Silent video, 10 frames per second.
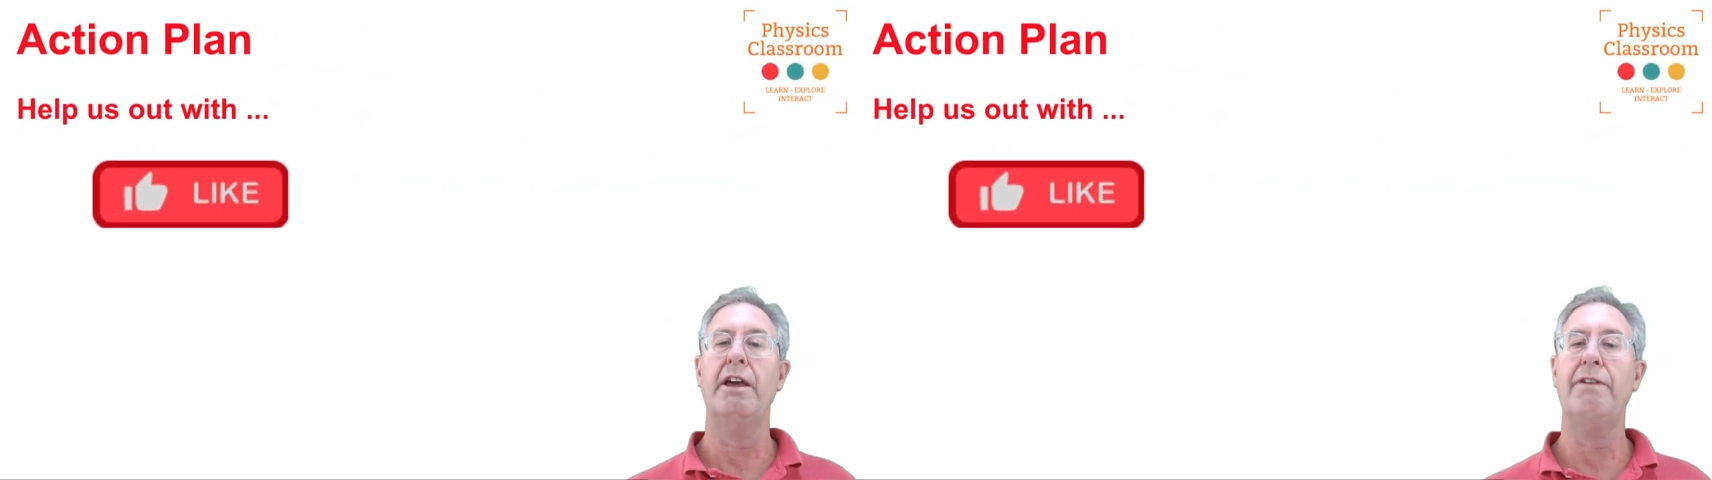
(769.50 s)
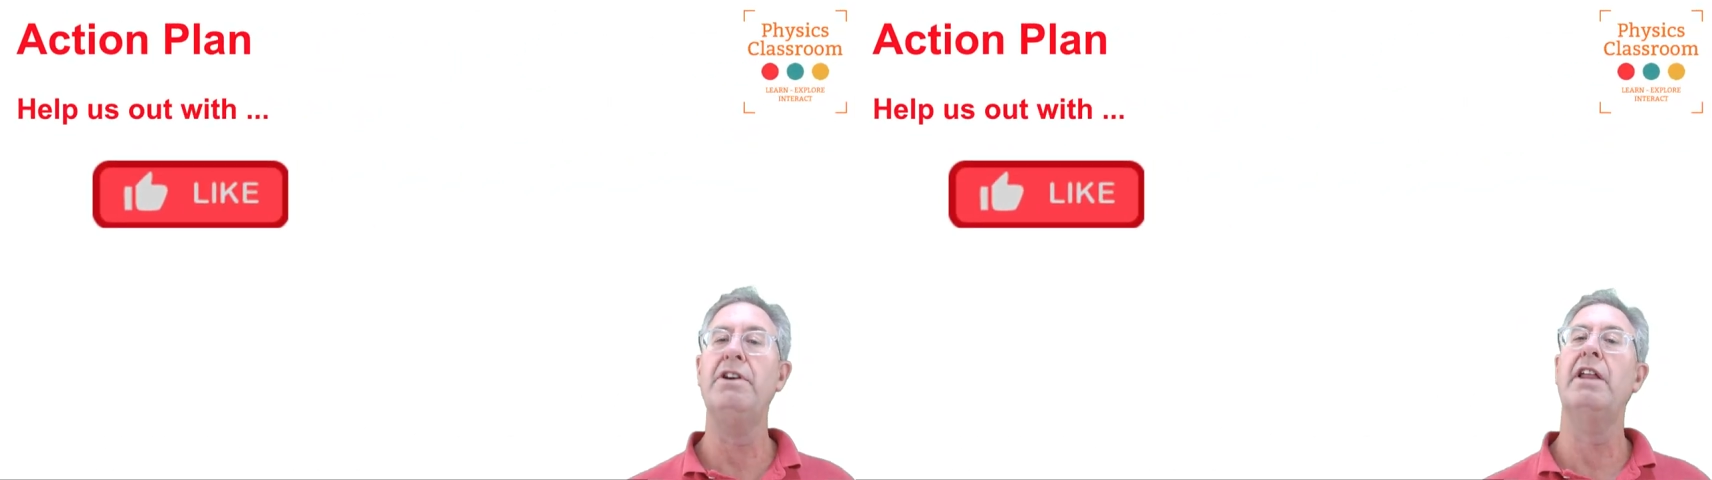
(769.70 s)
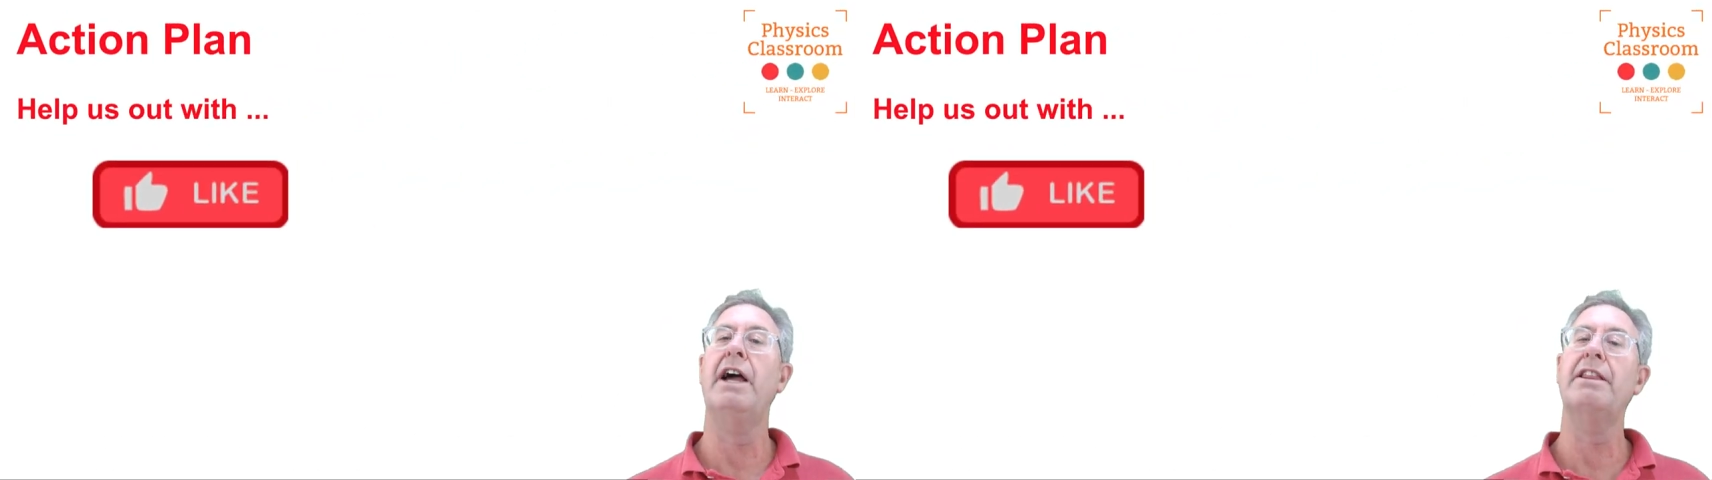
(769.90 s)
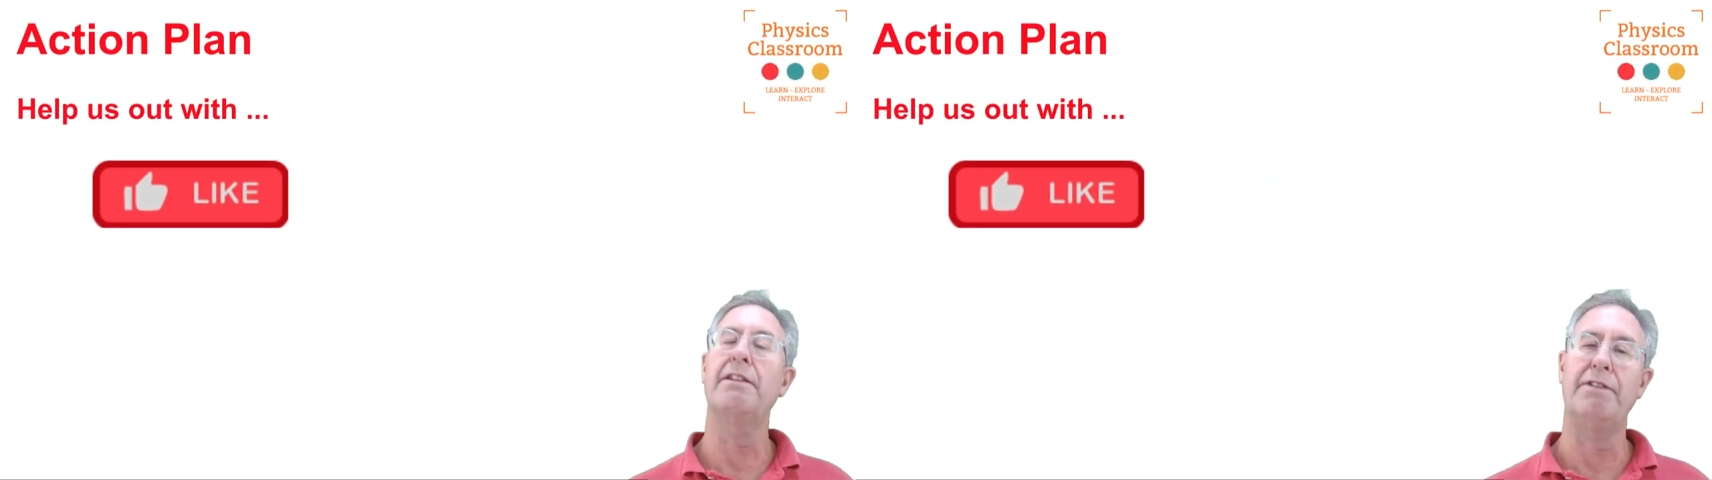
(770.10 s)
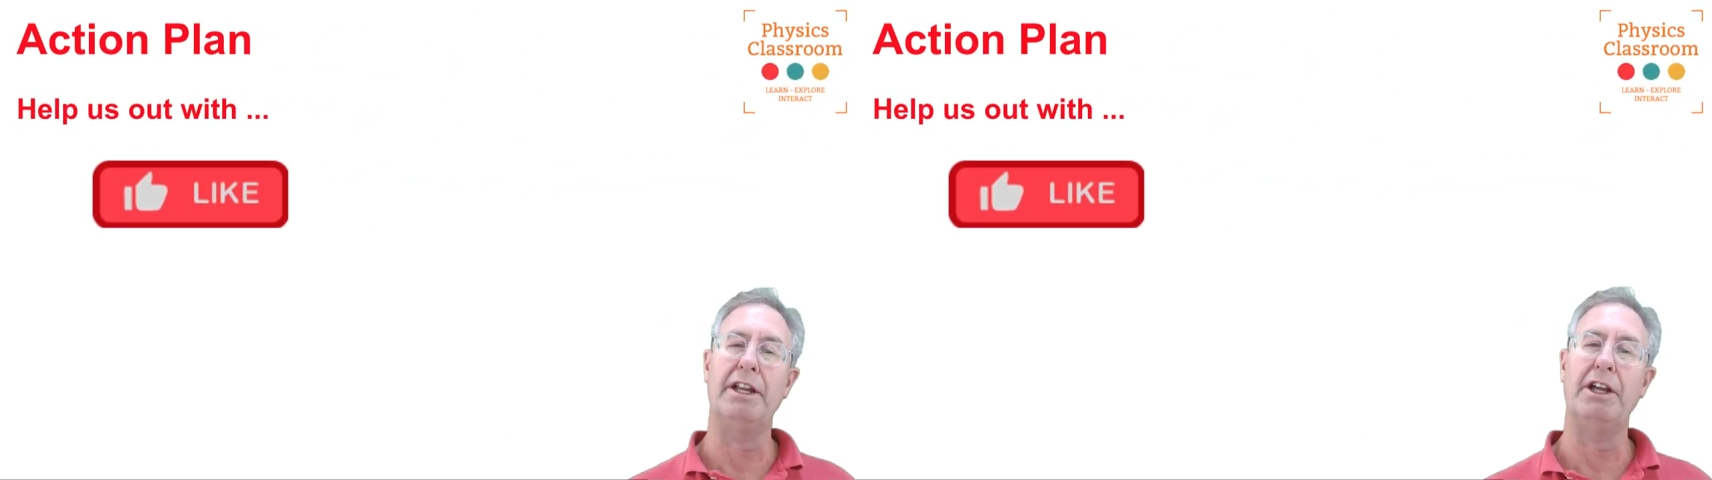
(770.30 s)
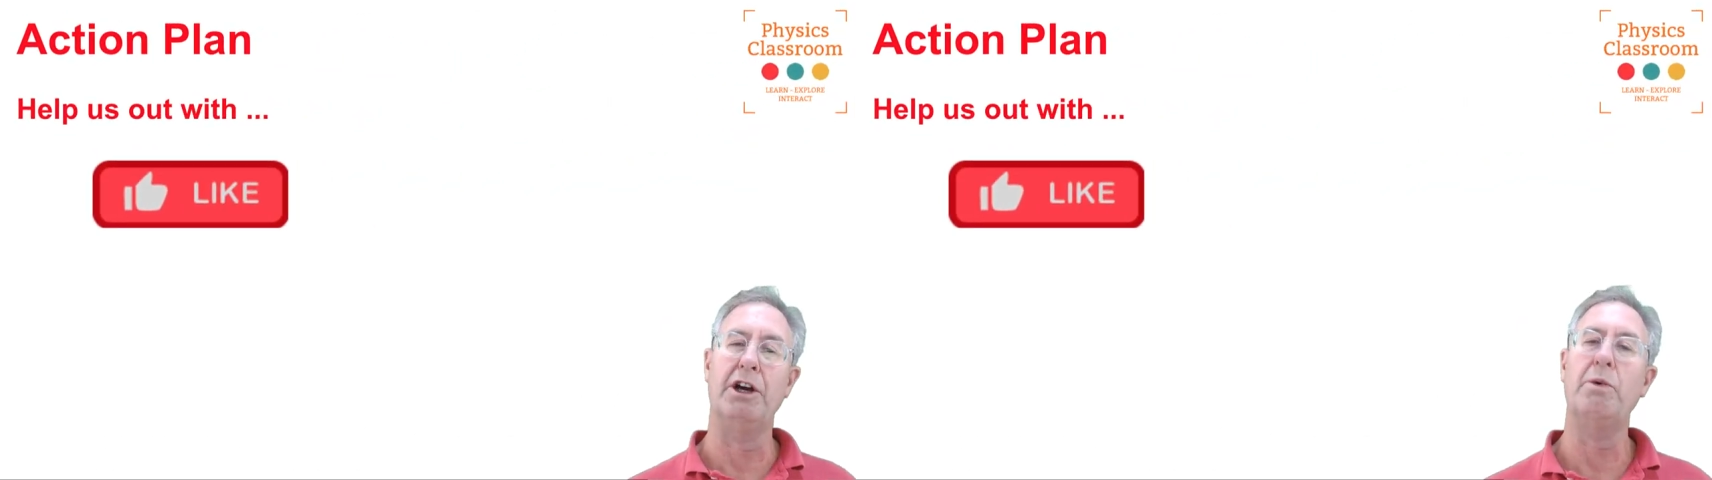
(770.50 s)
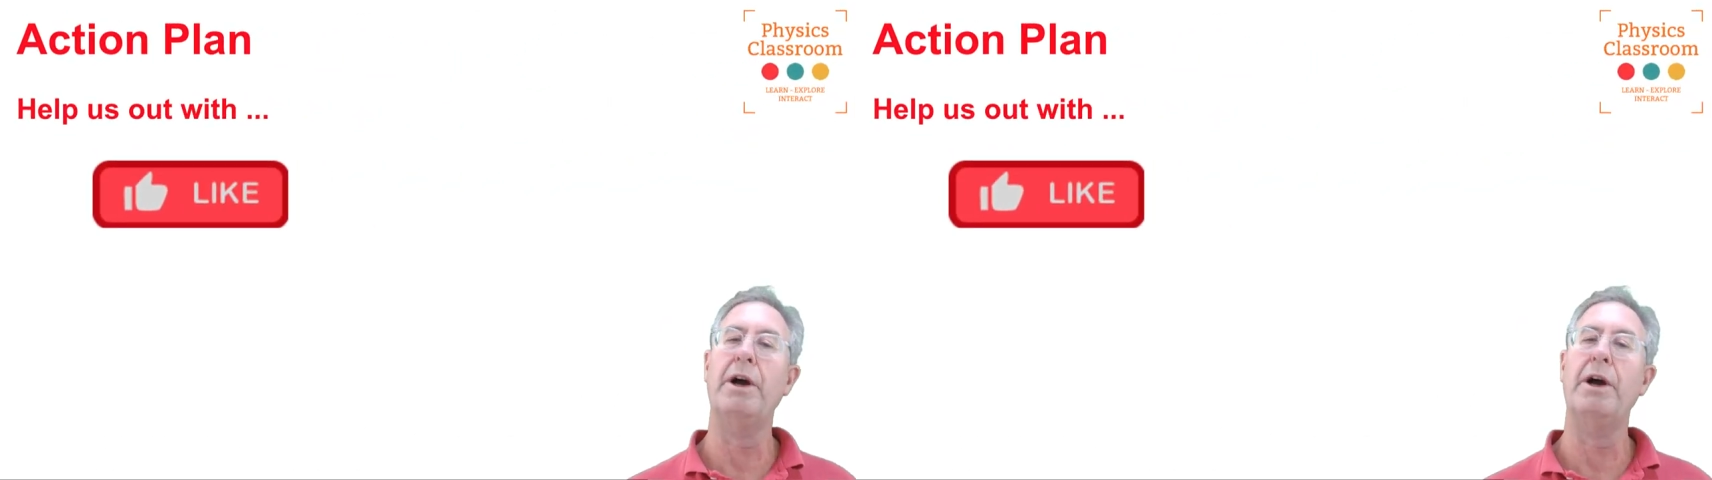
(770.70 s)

If you like the video,